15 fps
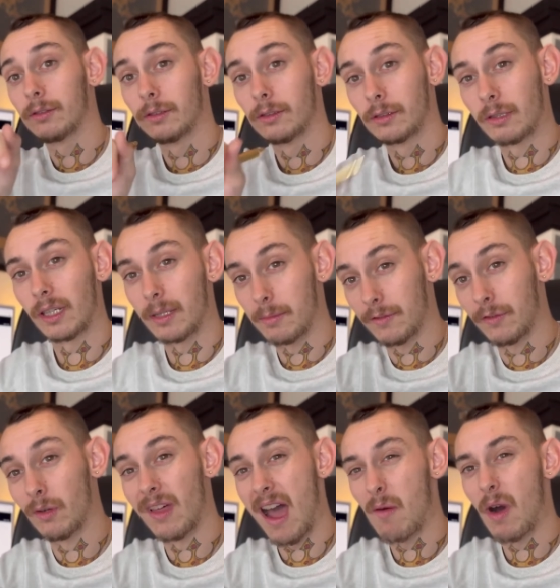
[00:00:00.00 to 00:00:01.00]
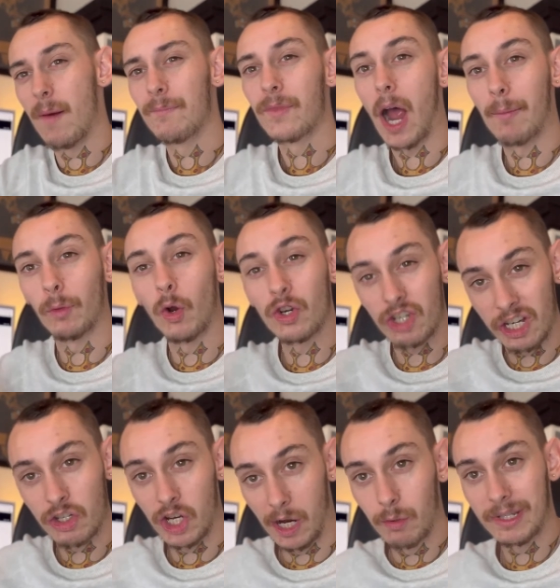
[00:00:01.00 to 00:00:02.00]
quickly before that one, I'm launching
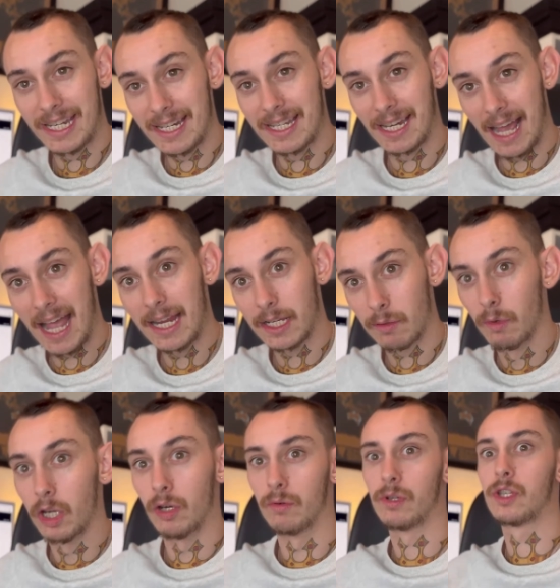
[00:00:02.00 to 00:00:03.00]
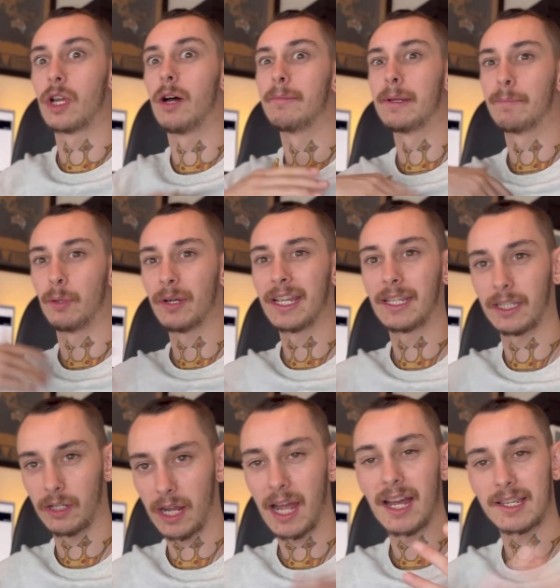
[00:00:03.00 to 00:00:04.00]
Chelsea today as well. So I'll be putting,
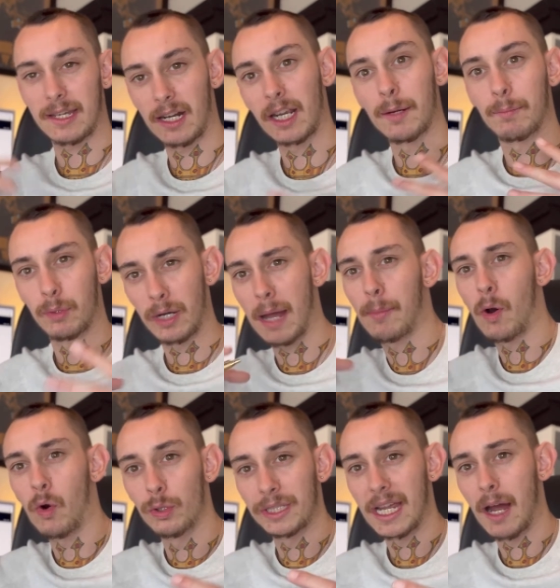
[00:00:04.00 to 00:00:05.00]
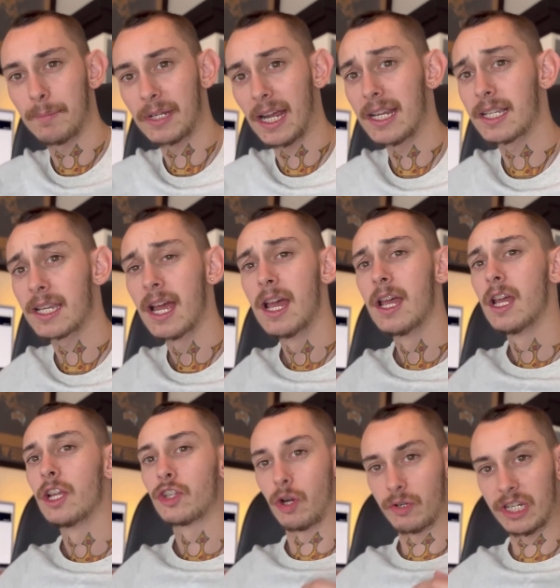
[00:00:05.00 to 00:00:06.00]
how I said I'm going to put up all the updates.
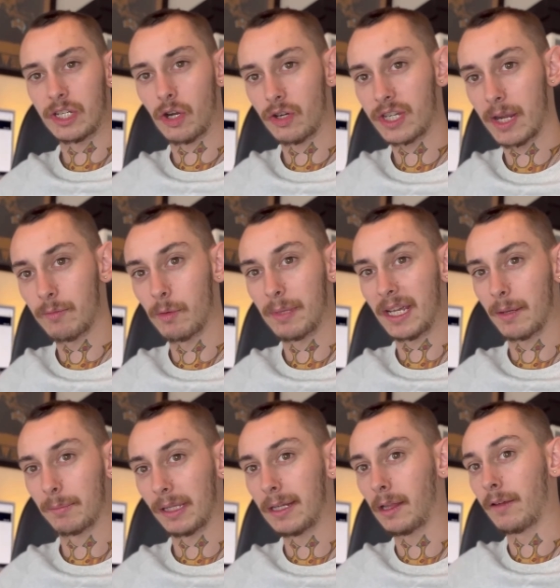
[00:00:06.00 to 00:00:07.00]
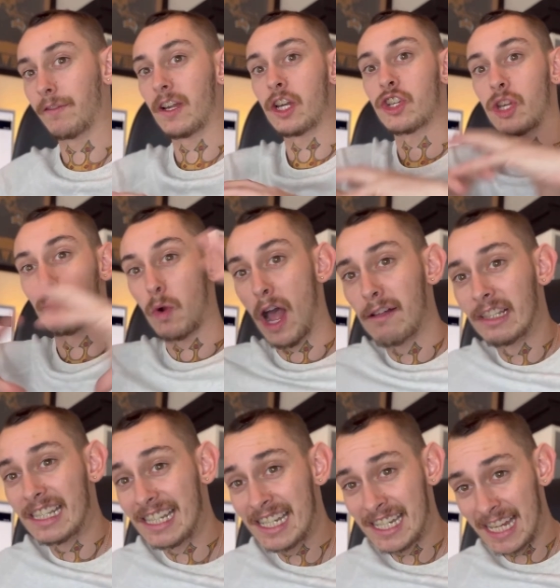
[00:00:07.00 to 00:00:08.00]
Chelsea's content will be completely finished, so we'll have it
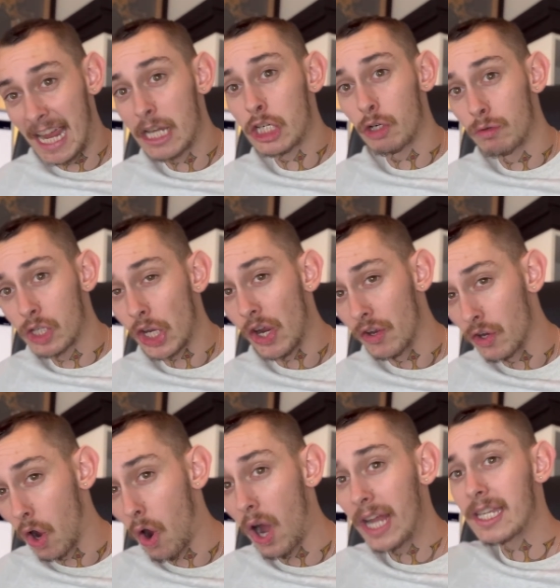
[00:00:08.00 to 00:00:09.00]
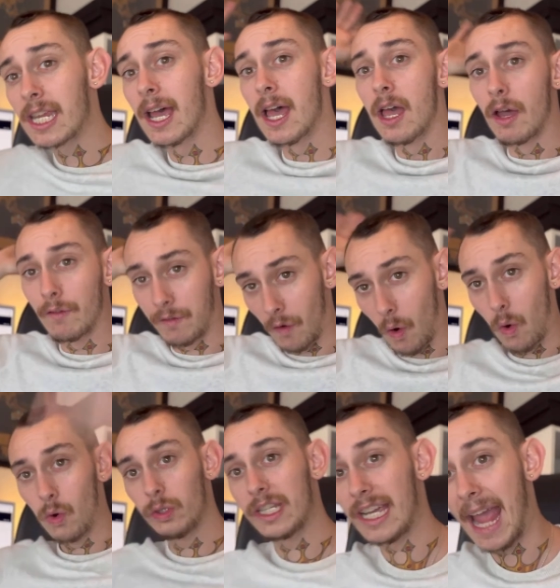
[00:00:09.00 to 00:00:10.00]
scheduled tonight for
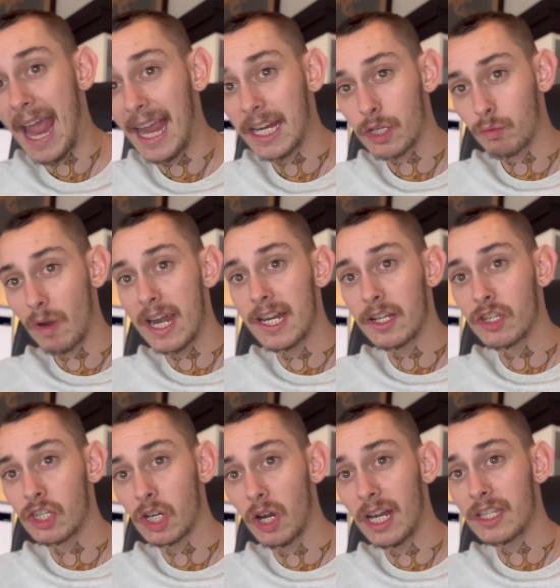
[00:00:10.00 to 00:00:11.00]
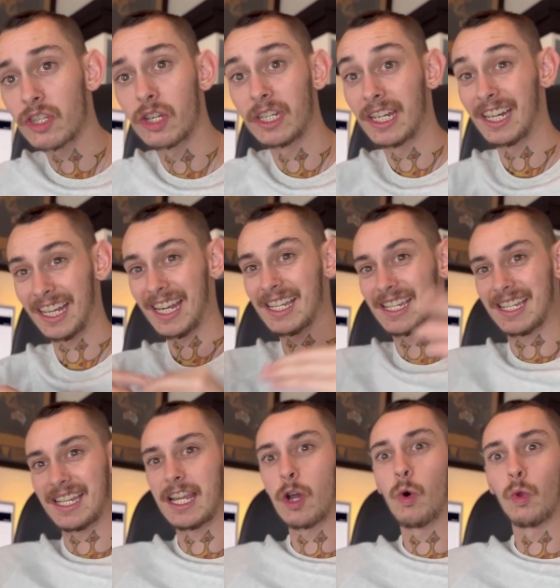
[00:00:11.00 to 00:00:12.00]
all the X-rated sites. So you're going to get to
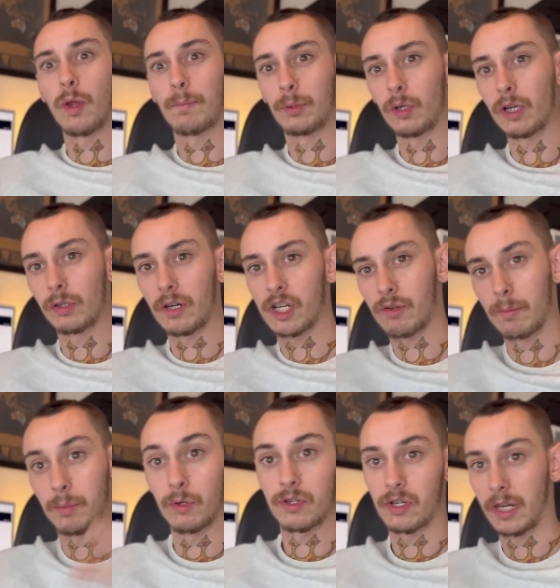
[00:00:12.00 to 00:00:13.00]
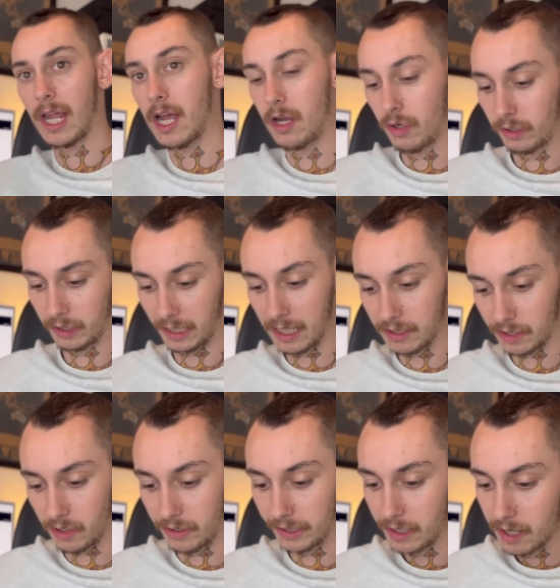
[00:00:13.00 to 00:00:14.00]
see all the progress reports on how her account's
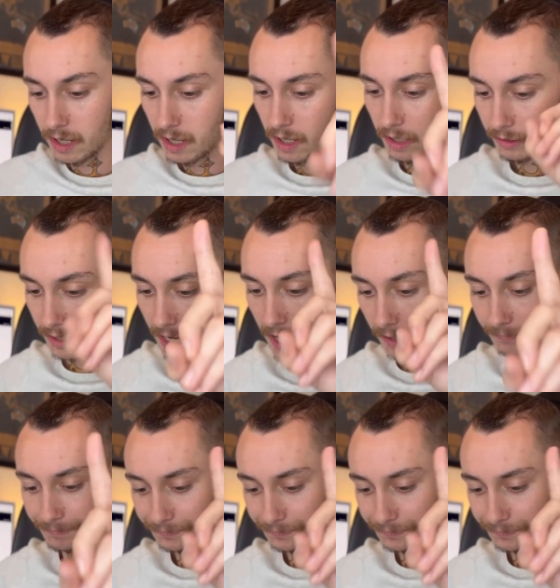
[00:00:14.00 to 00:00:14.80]
going. Now,